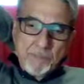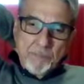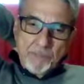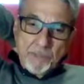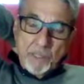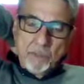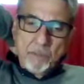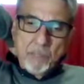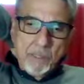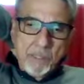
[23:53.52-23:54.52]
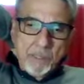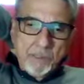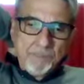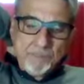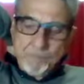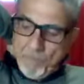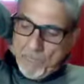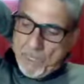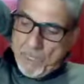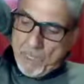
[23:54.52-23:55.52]
of Saguna God,
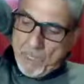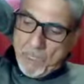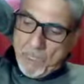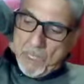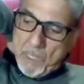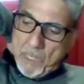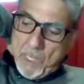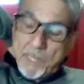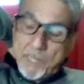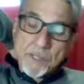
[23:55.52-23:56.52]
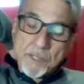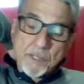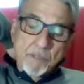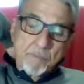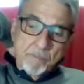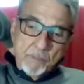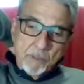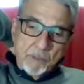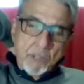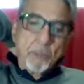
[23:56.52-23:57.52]
as
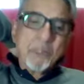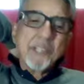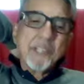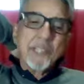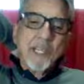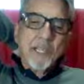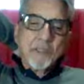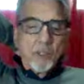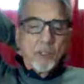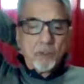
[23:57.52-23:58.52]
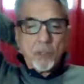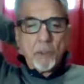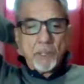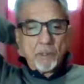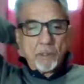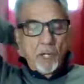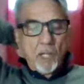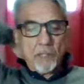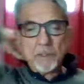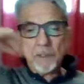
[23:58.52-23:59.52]
the omniscient, all knowing
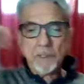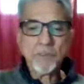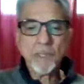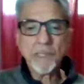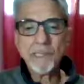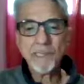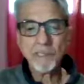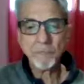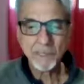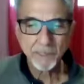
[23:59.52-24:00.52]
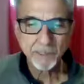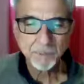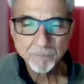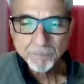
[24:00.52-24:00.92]
God, is very limited